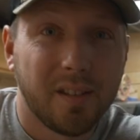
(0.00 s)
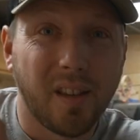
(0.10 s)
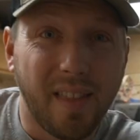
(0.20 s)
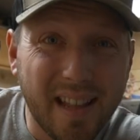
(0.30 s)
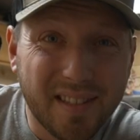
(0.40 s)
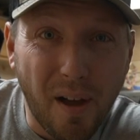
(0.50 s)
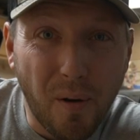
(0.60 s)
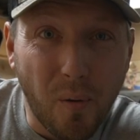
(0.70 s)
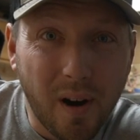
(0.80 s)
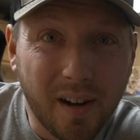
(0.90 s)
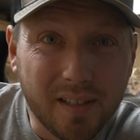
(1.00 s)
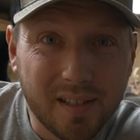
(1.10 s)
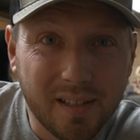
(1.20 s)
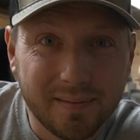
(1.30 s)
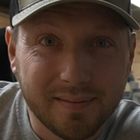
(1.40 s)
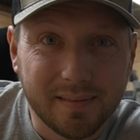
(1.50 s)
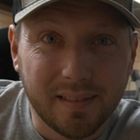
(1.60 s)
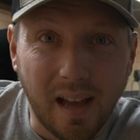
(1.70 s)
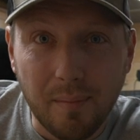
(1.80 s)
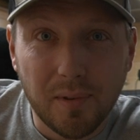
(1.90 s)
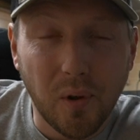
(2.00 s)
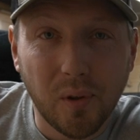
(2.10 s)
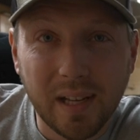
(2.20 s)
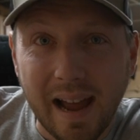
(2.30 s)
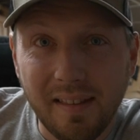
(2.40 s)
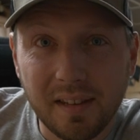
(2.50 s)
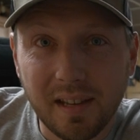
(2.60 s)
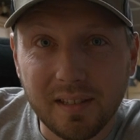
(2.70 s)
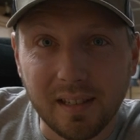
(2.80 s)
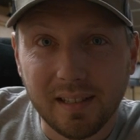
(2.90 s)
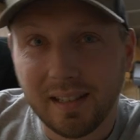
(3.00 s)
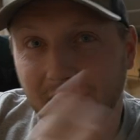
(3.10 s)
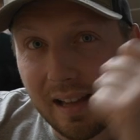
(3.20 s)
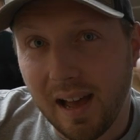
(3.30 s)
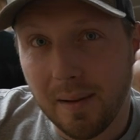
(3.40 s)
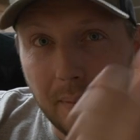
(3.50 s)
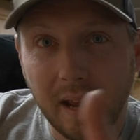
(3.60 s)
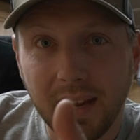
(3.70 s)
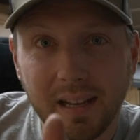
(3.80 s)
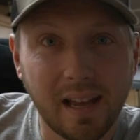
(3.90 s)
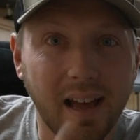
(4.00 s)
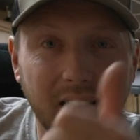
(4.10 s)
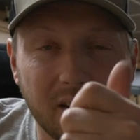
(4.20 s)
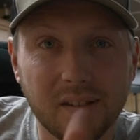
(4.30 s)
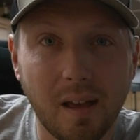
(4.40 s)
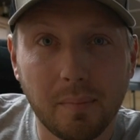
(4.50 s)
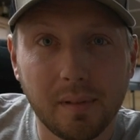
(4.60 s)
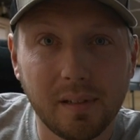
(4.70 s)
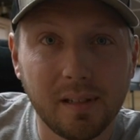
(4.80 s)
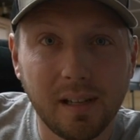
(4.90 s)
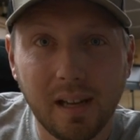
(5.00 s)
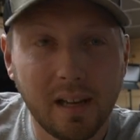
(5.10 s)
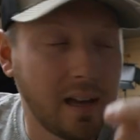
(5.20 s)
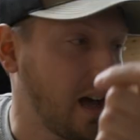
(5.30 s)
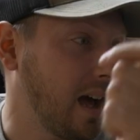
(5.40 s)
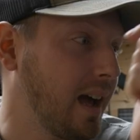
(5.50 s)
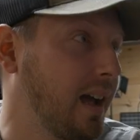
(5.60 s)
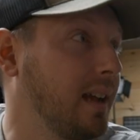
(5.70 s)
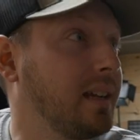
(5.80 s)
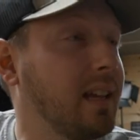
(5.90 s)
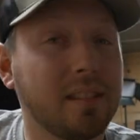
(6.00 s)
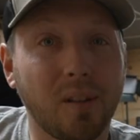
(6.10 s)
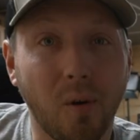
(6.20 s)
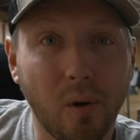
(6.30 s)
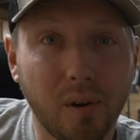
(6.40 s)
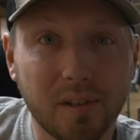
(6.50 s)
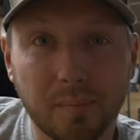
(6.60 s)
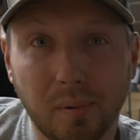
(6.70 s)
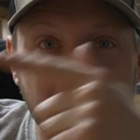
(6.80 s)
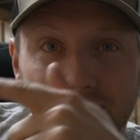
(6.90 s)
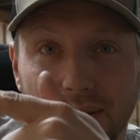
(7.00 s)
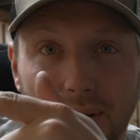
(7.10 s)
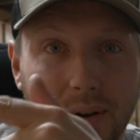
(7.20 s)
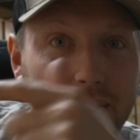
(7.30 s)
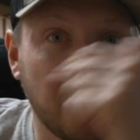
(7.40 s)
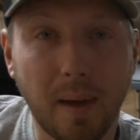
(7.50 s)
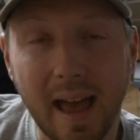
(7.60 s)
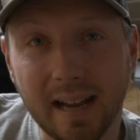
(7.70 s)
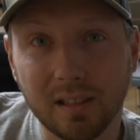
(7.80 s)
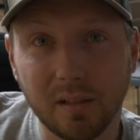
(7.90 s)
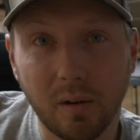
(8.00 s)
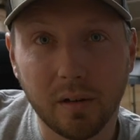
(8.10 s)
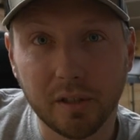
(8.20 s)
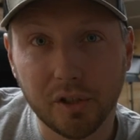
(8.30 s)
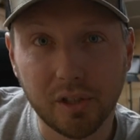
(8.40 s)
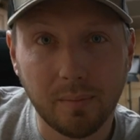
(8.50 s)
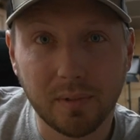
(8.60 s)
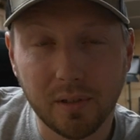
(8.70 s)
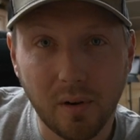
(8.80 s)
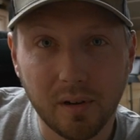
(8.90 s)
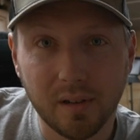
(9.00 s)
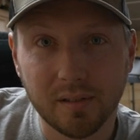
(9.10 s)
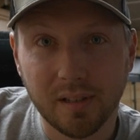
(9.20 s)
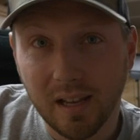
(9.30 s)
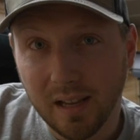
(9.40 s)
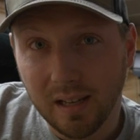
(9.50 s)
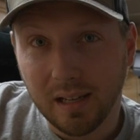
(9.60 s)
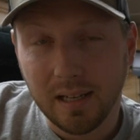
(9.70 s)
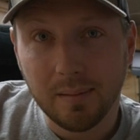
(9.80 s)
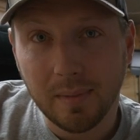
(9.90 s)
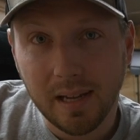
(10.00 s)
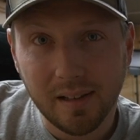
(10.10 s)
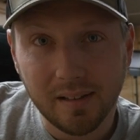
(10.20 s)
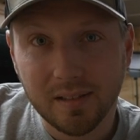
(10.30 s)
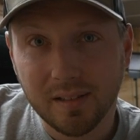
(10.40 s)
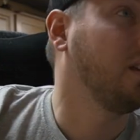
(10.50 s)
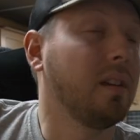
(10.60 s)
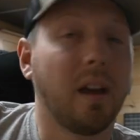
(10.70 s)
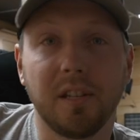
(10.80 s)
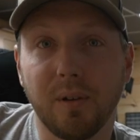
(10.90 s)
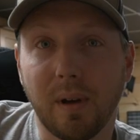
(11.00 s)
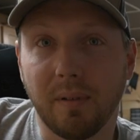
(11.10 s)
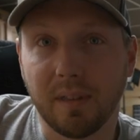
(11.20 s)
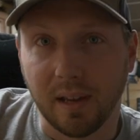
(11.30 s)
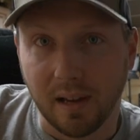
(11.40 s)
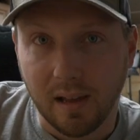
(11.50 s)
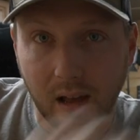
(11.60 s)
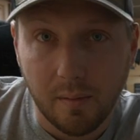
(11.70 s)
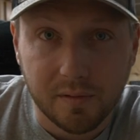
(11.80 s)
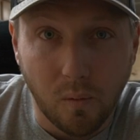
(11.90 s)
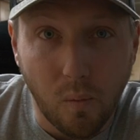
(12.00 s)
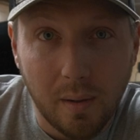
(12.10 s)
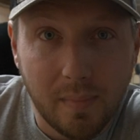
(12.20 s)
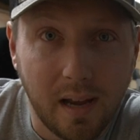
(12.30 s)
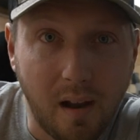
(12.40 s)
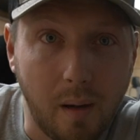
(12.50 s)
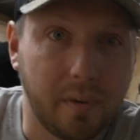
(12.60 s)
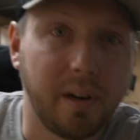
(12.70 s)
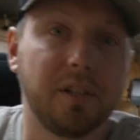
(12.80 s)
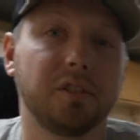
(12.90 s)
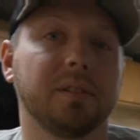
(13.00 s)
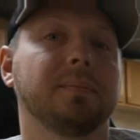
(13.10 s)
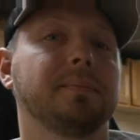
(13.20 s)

So that's how it works. I'm the only guy that does it. I paint, I assemble, I get the orders, print the orders, pack the orders, ship the orders, emails, I do everything. It's a one-man operation.